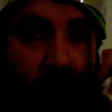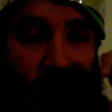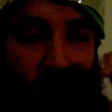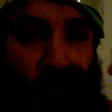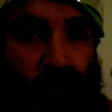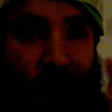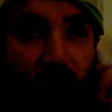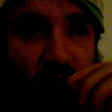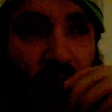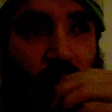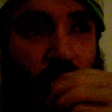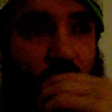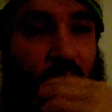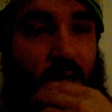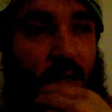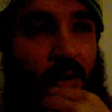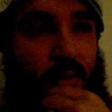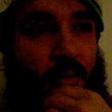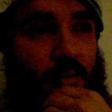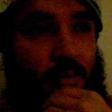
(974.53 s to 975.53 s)
So
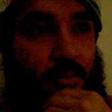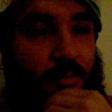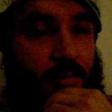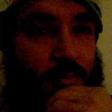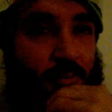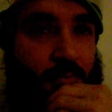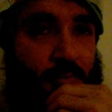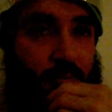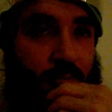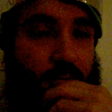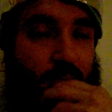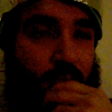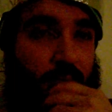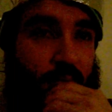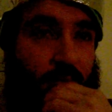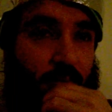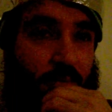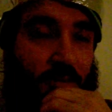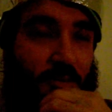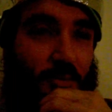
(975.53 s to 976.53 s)
meanwhile,
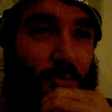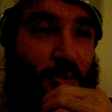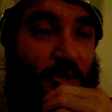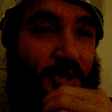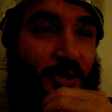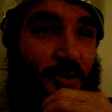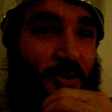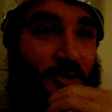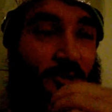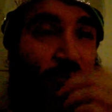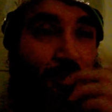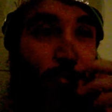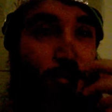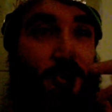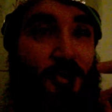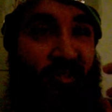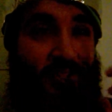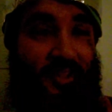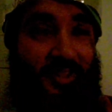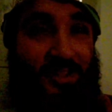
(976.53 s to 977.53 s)
we're gonna
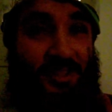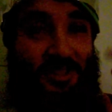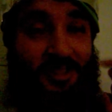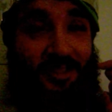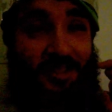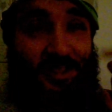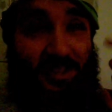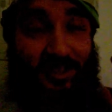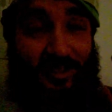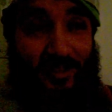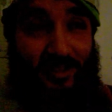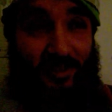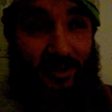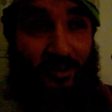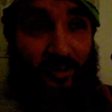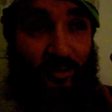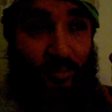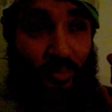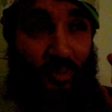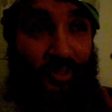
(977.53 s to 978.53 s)
use these uh,
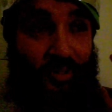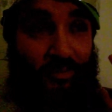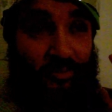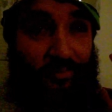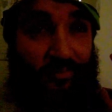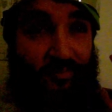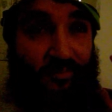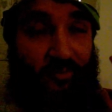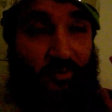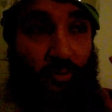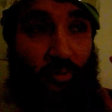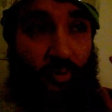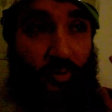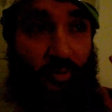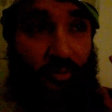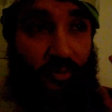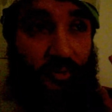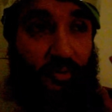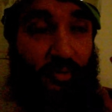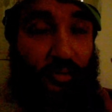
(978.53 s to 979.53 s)
aluminum
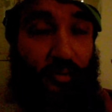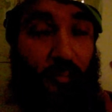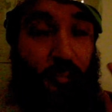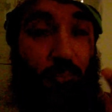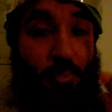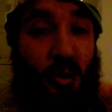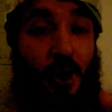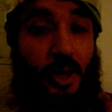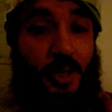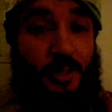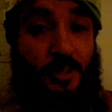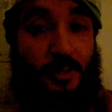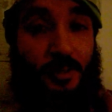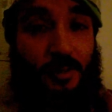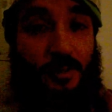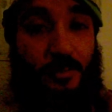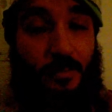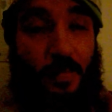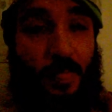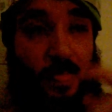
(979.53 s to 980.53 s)
foils, but
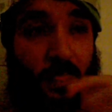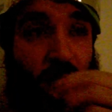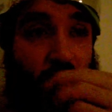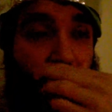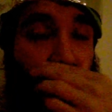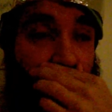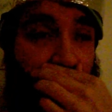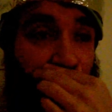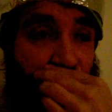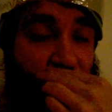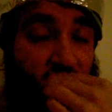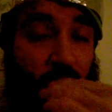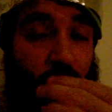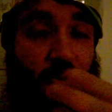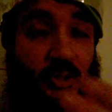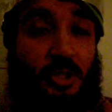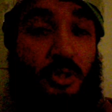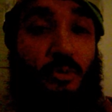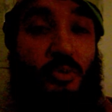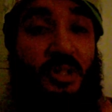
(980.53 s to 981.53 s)
there, there's
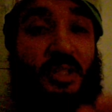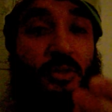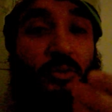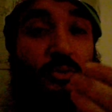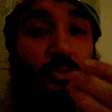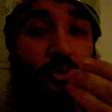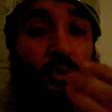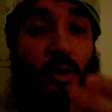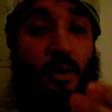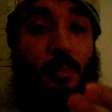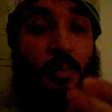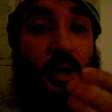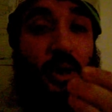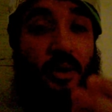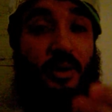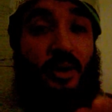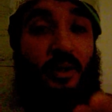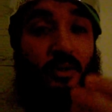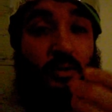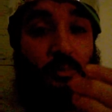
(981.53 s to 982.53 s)
something you need to know
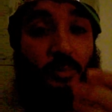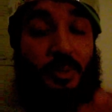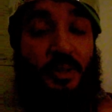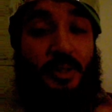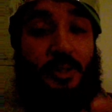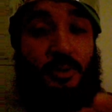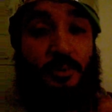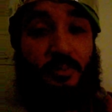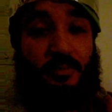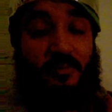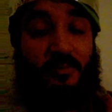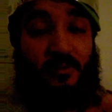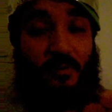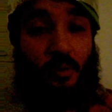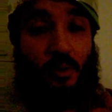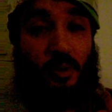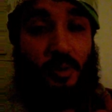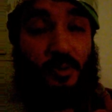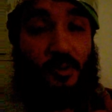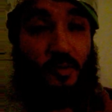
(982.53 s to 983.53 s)
about aluminum
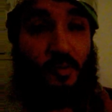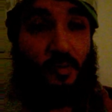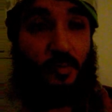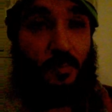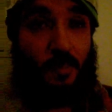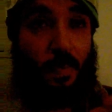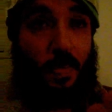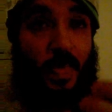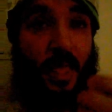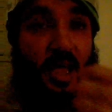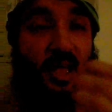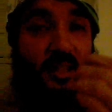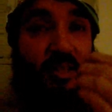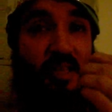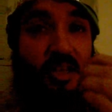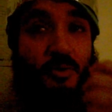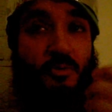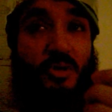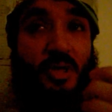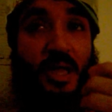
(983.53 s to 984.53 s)
foils.
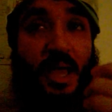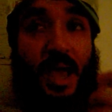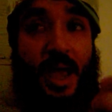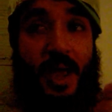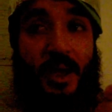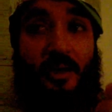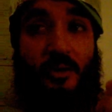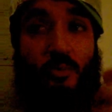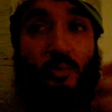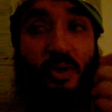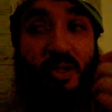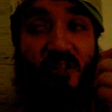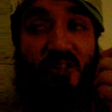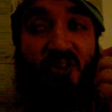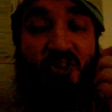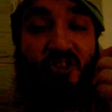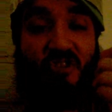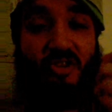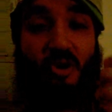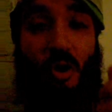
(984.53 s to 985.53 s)
They react with
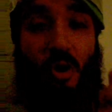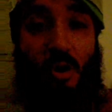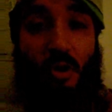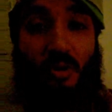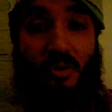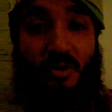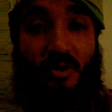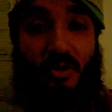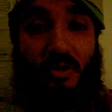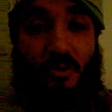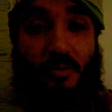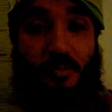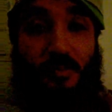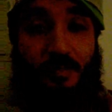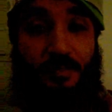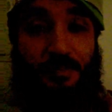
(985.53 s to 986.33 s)
salt.